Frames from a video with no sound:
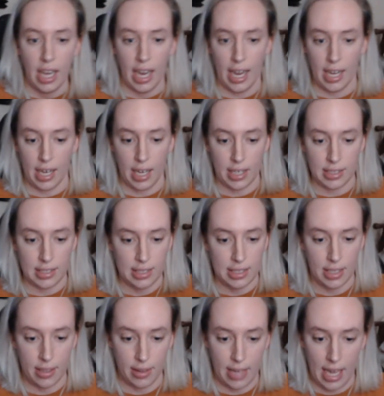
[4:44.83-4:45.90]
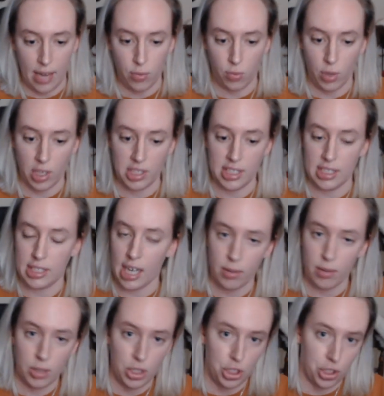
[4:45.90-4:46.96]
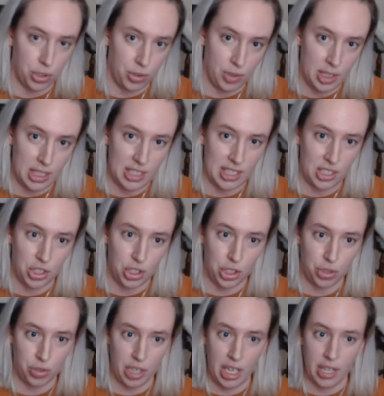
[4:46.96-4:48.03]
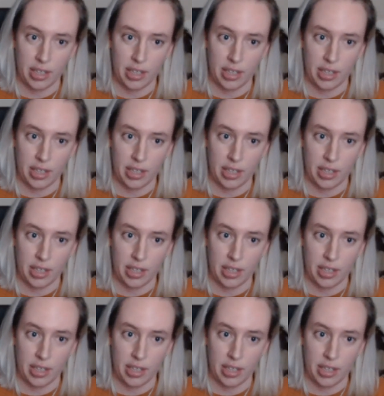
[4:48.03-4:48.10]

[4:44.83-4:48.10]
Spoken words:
And that runs entirely true in this industry.